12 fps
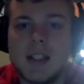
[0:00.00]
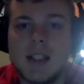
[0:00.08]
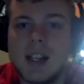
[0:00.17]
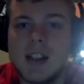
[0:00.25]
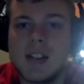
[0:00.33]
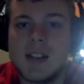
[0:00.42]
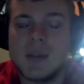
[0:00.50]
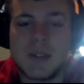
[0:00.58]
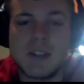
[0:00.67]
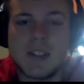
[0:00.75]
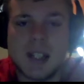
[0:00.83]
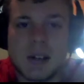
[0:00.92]
that could just be
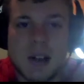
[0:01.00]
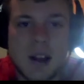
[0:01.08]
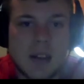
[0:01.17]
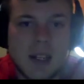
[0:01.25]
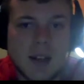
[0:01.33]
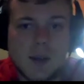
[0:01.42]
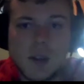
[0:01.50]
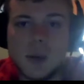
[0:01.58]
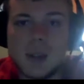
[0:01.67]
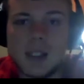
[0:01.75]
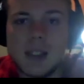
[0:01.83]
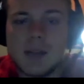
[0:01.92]
sitting around that
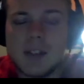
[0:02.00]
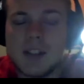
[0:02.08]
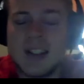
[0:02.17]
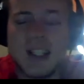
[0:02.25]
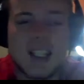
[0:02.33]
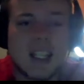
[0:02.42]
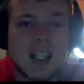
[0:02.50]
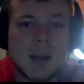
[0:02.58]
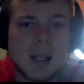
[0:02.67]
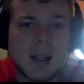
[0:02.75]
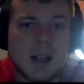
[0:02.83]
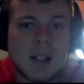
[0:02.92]
nobody even is thinking
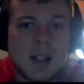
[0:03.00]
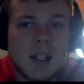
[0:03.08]
about.